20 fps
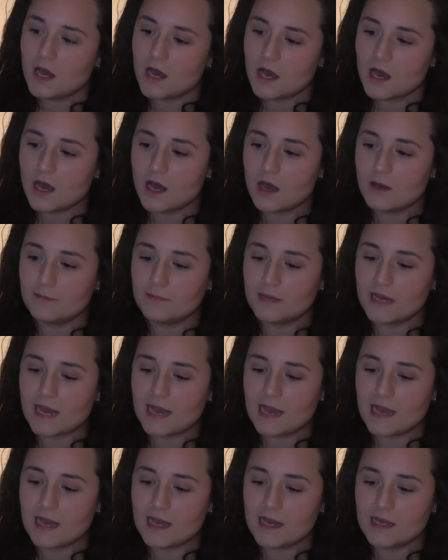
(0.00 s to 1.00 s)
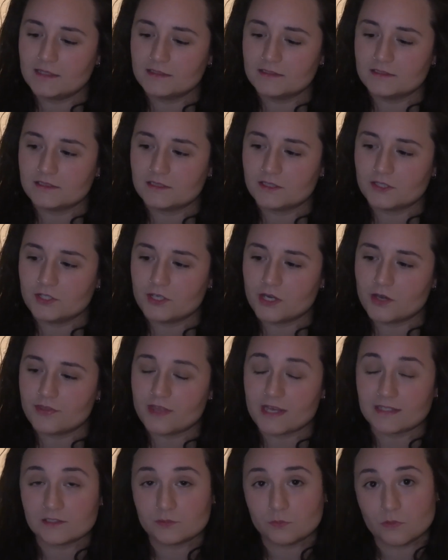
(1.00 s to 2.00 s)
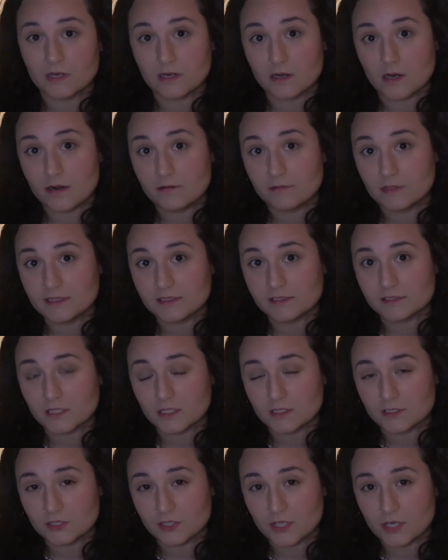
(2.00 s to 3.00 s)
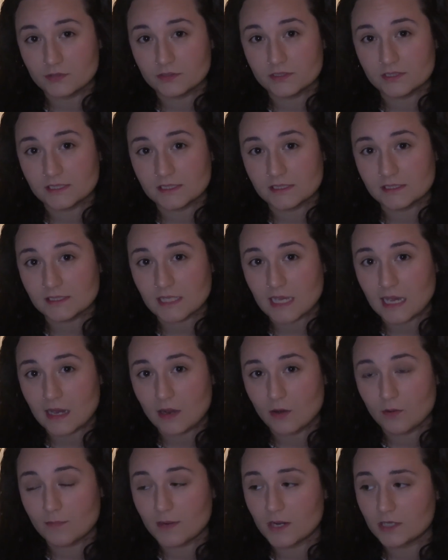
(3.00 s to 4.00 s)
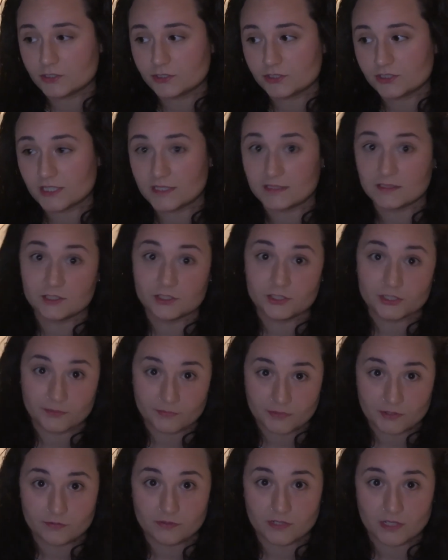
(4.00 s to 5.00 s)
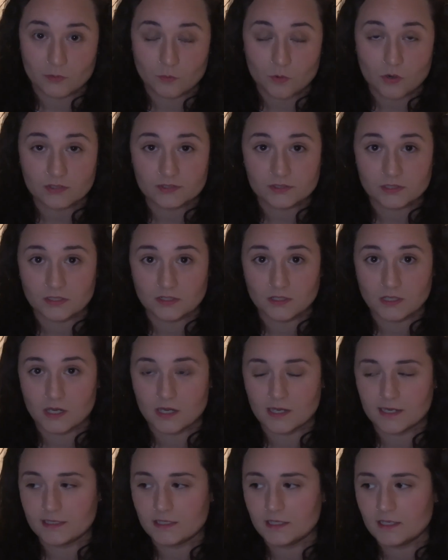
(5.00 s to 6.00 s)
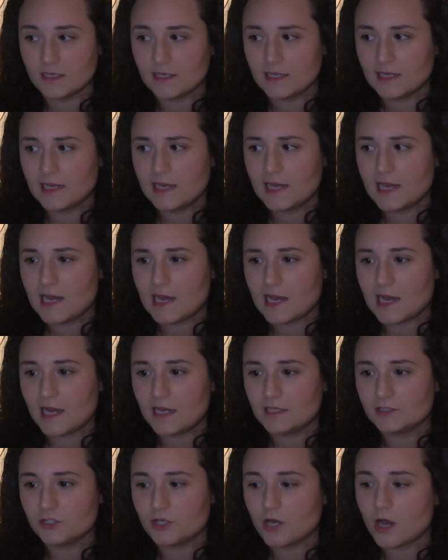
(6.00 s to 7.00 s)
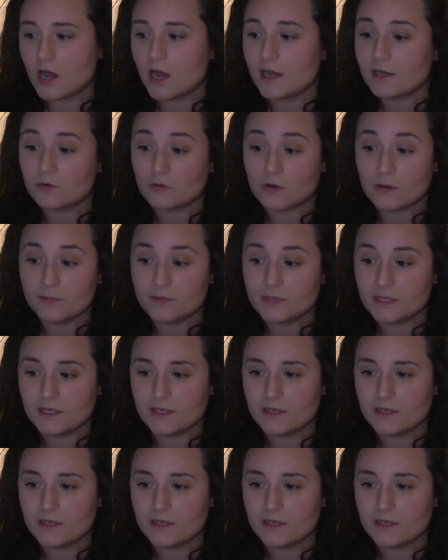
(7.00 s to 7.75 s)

And, that's when I really started to notice how much censorship there really was online. And, I grew up in an